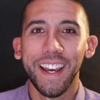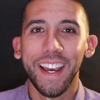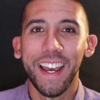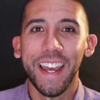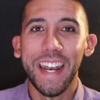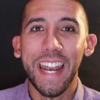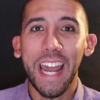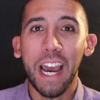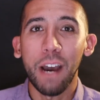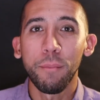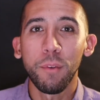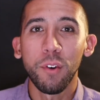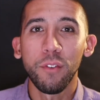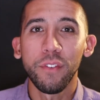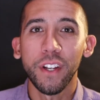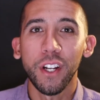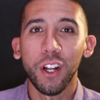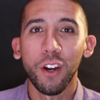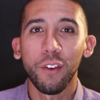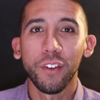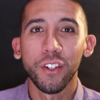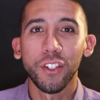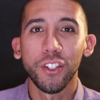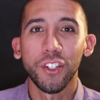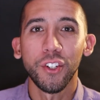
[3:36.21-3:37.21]
And now moving
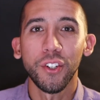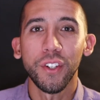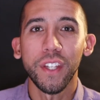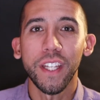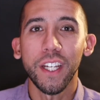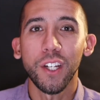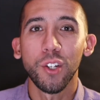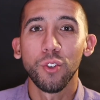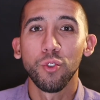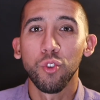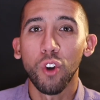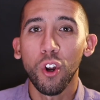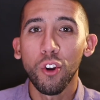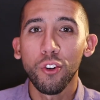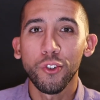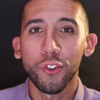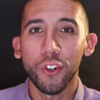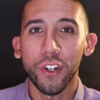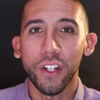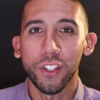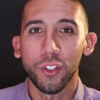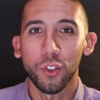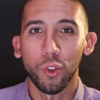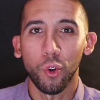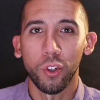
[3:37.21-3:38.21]
over to the
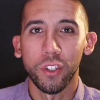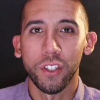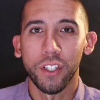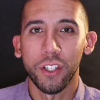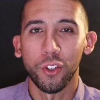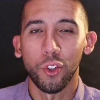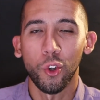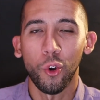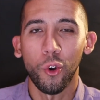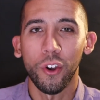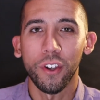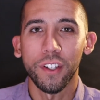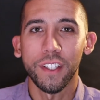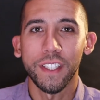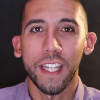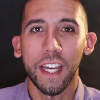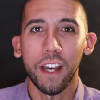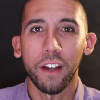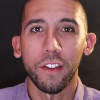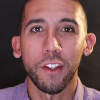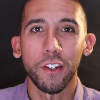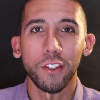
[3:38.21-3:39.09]
grocery stores in Doylestown,